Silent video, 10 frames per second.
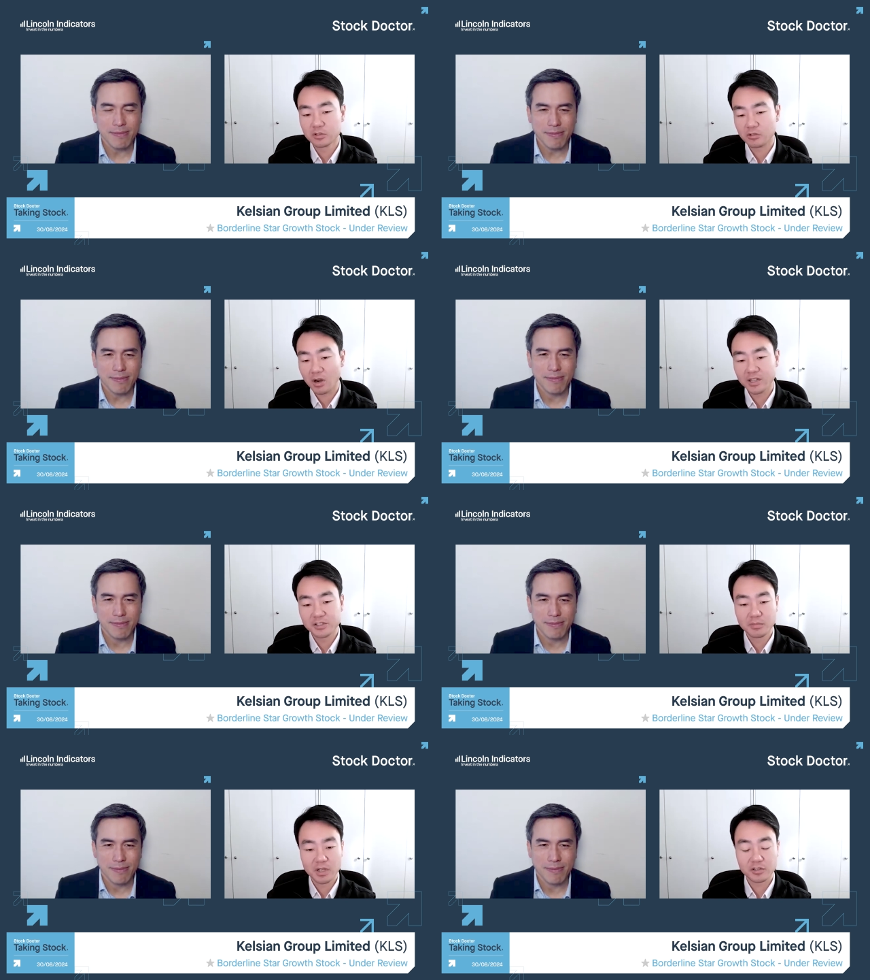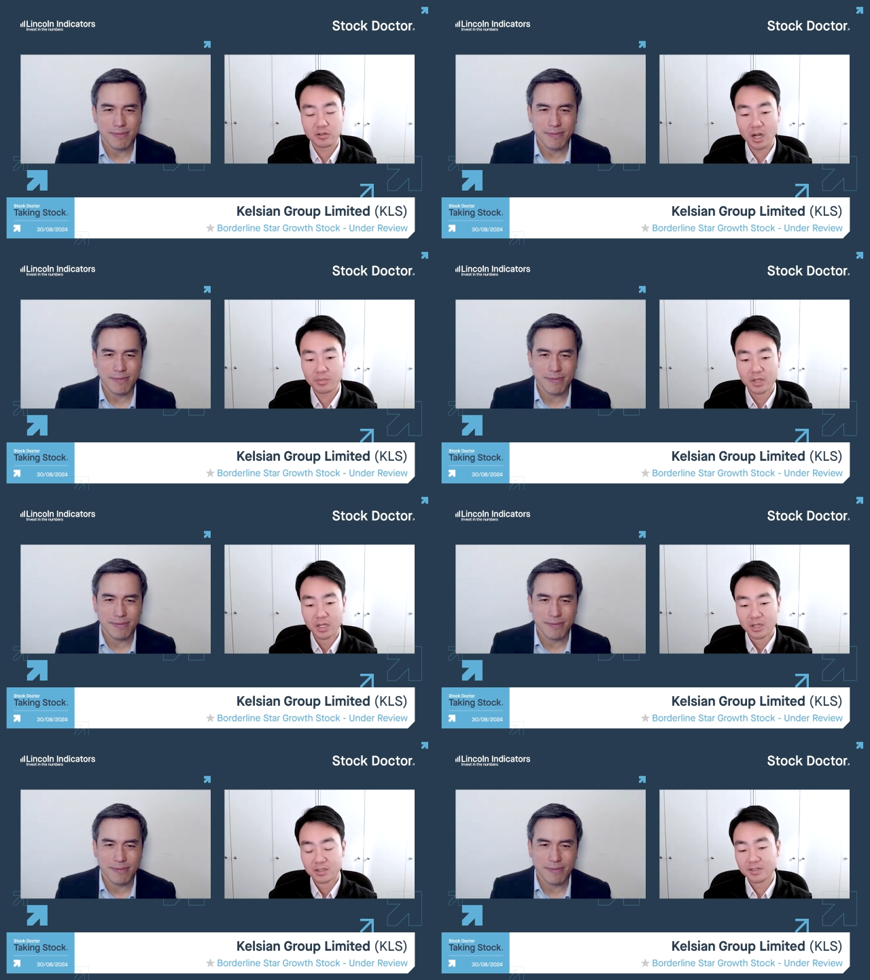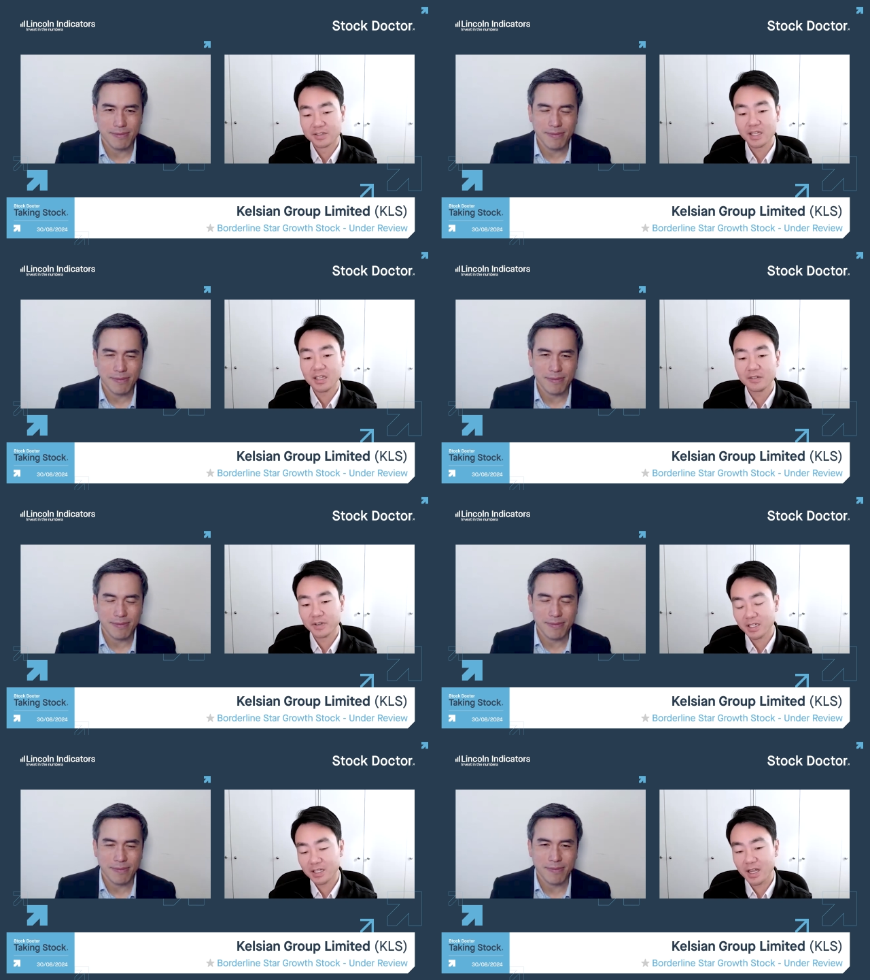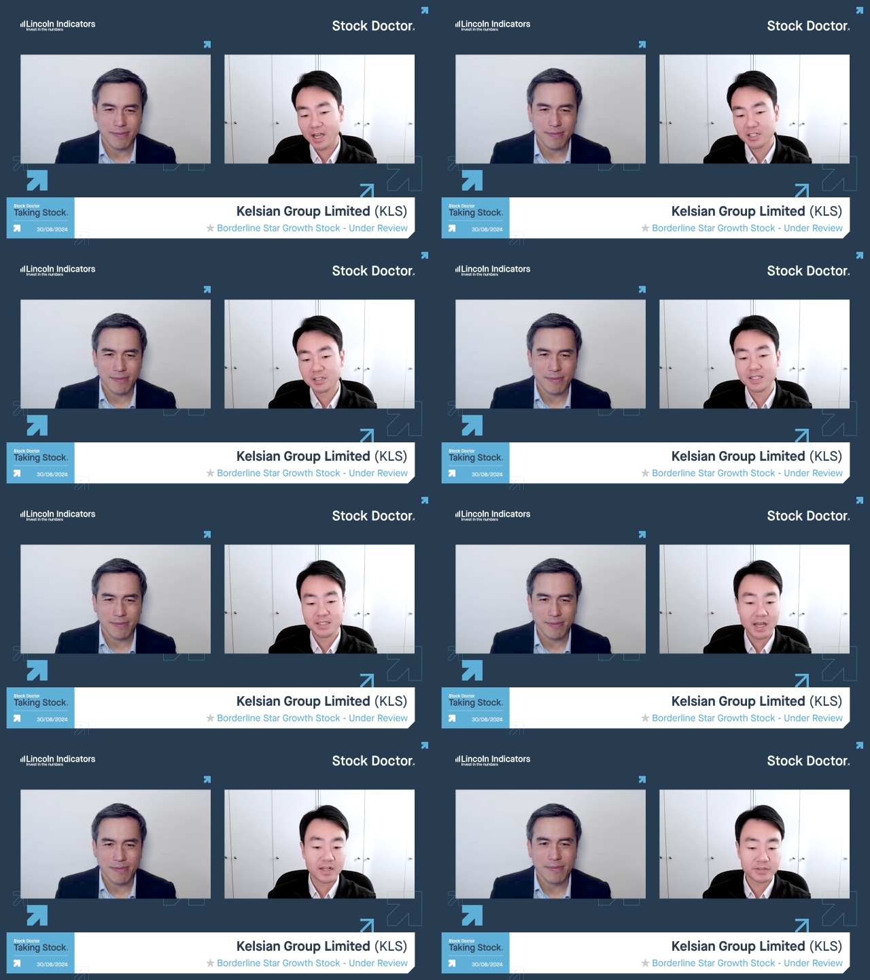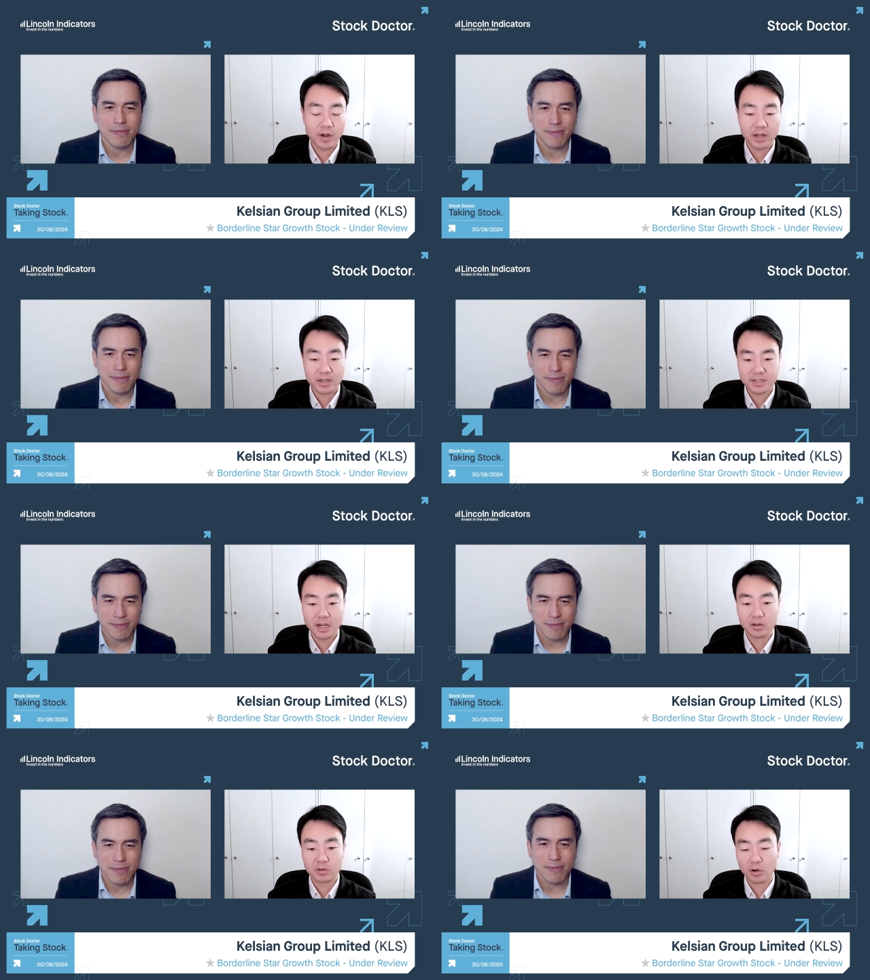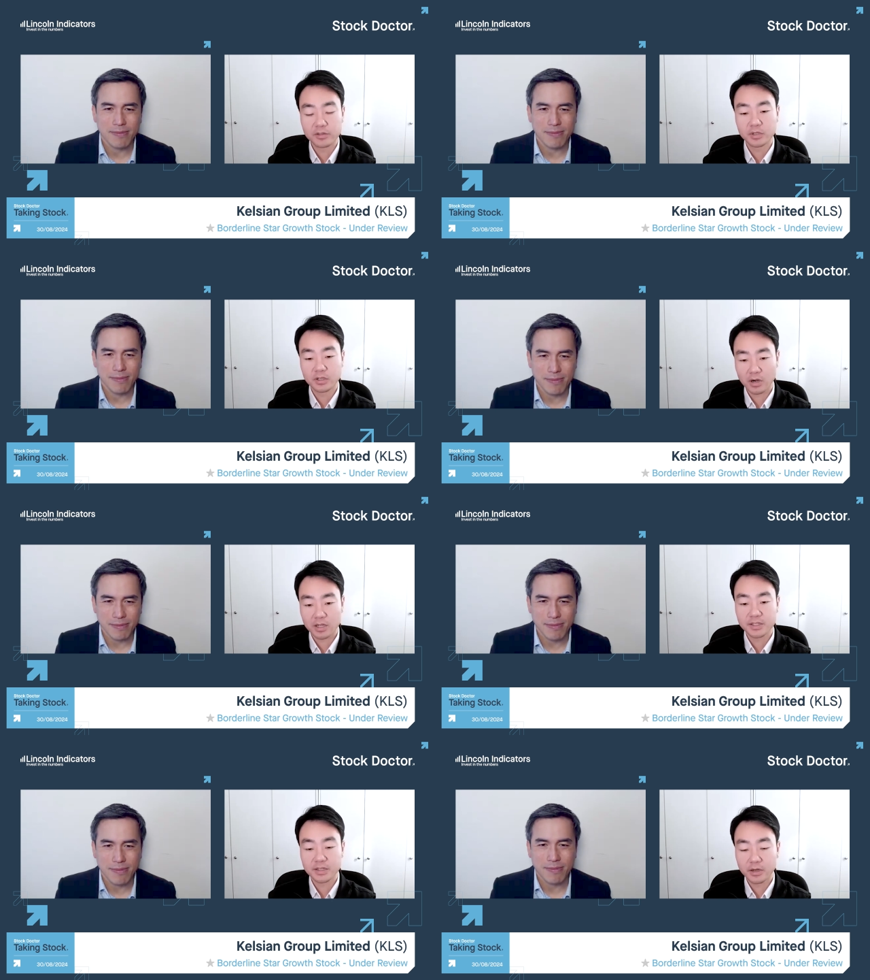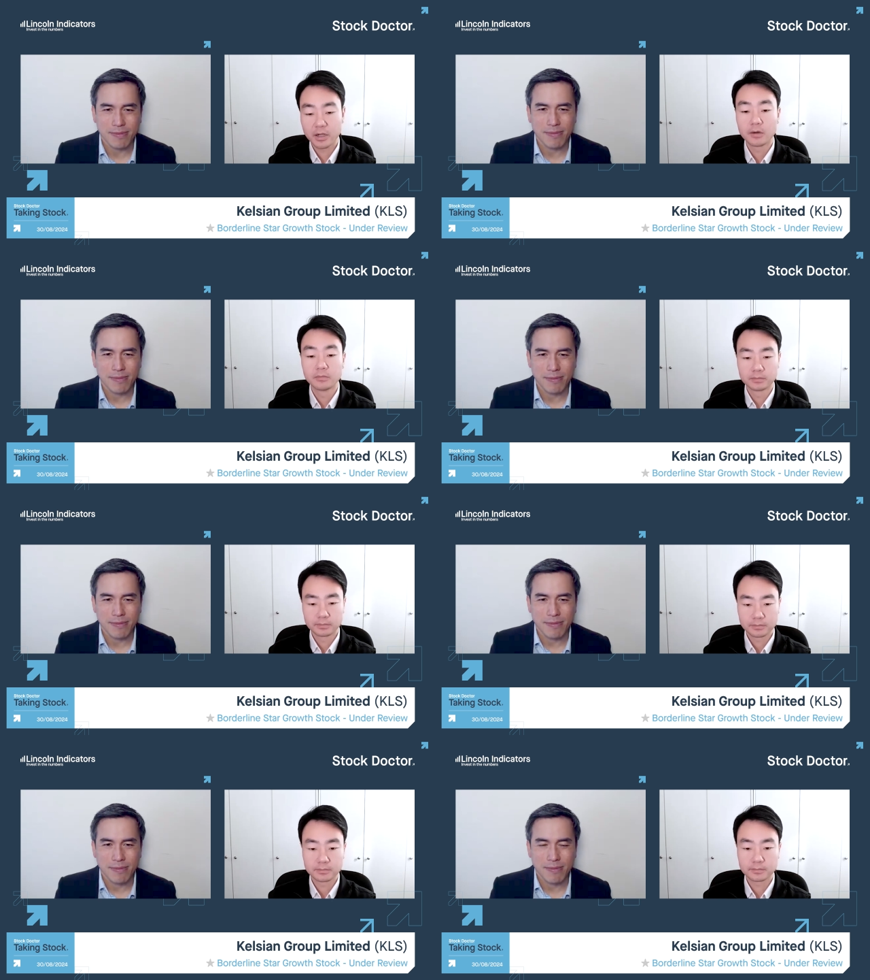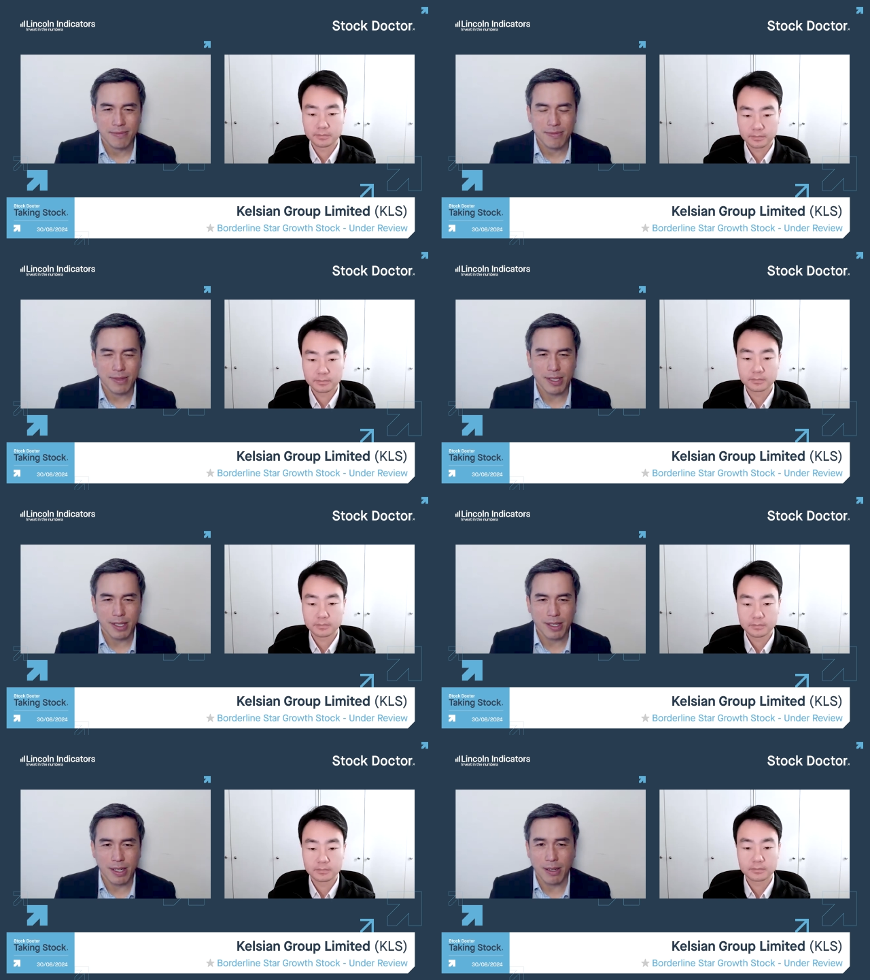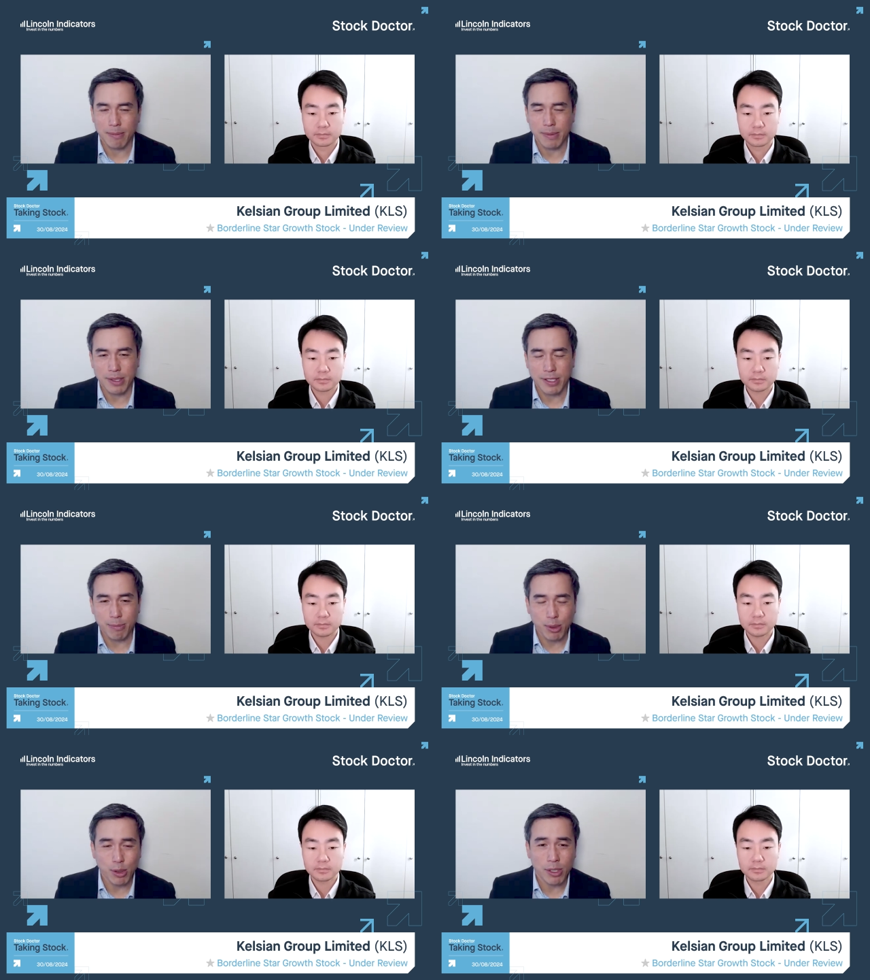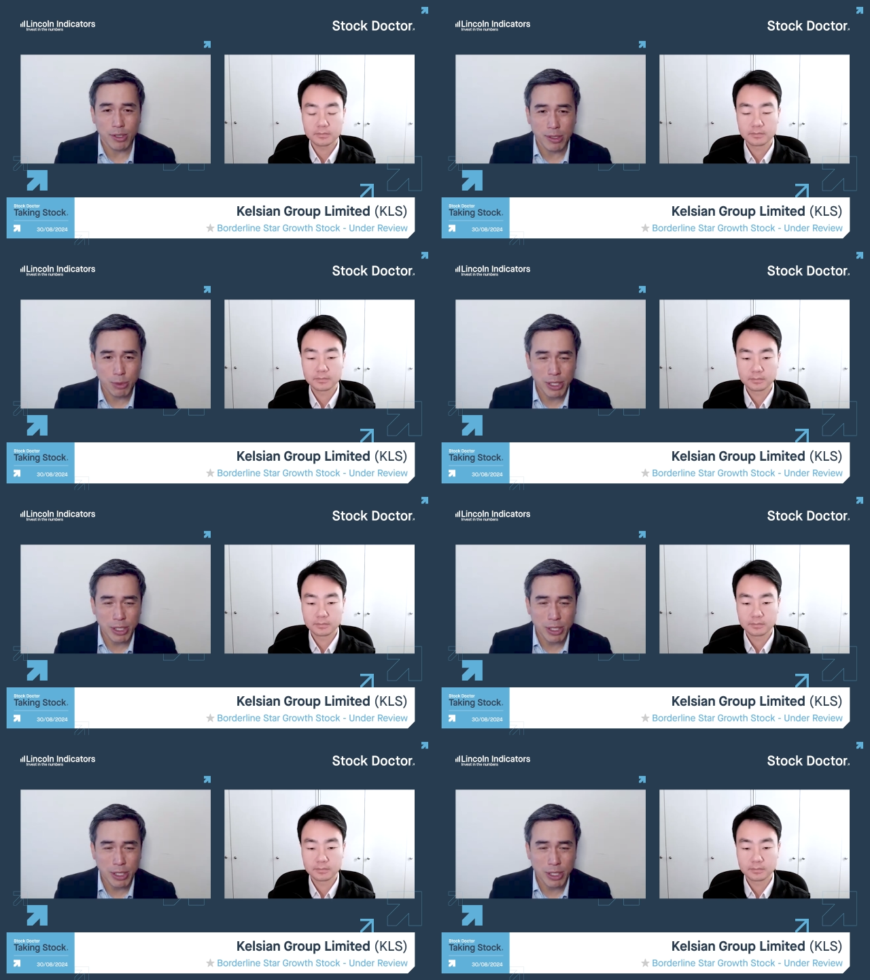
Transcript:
Speaker 1: trying to measure up to see if it can actually satisfy our style growth criteria.
Speaker 2: Yeah, um, it's important that we're